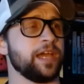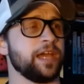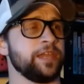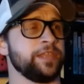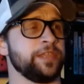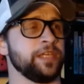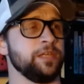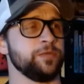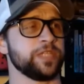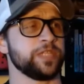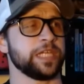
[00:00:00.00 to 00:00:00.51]
I
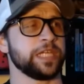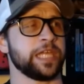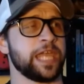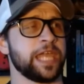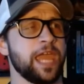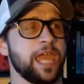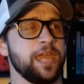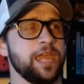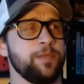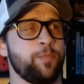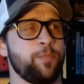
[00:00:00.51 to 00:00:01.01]
think he was a
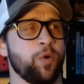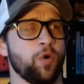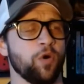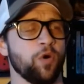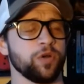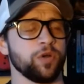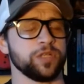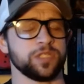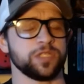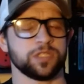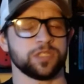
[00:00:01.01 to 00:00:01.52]
gay
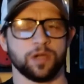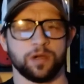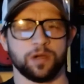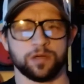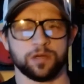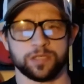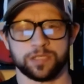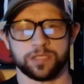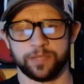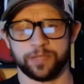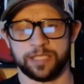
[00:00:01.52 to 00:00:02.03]
porn
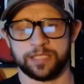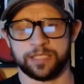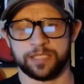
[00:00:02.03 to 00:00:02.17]
star or something.